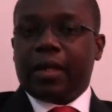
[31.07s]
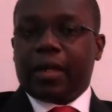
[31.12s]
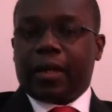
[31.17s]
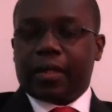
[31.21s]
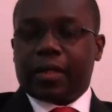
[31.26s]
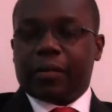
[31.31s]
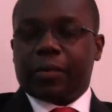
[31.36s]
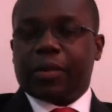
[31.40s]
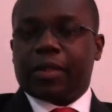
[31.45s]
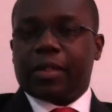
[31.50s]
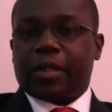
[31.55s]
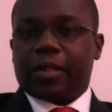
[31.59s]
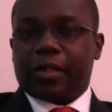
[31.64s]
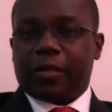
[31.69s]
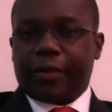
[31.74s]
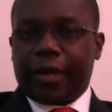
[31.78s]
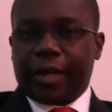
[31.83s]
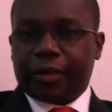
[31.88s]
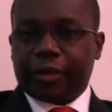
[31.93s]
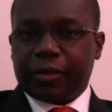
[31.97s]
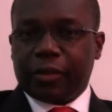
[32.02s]
customer
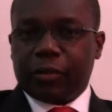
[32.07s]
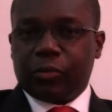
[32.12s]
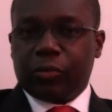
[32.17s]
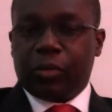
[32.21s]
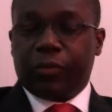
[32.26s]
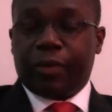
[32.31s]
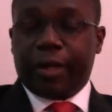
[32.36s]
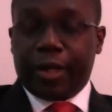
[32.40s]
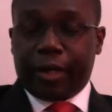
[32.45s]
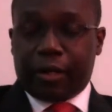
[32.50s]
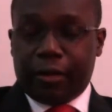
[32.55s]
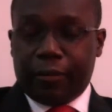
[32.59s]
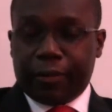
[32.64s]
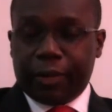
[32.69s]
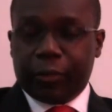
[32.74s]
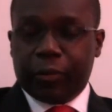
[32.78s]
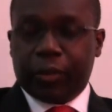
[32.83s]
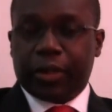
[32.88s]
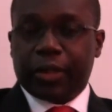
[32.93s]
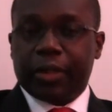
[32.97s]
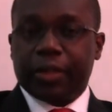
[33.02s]
satisfaction. We're very
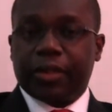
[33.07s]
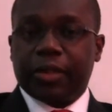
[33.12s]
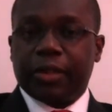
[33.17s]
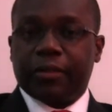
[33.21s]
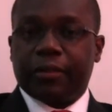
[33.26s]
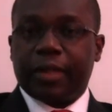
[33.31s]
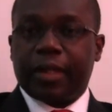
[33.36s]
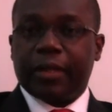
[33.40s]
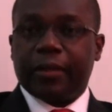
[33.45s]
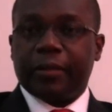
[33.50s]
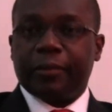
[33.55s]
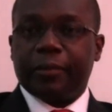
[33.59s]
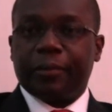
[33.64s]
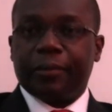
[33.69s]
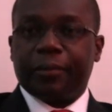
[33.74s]
confident we can achieve that.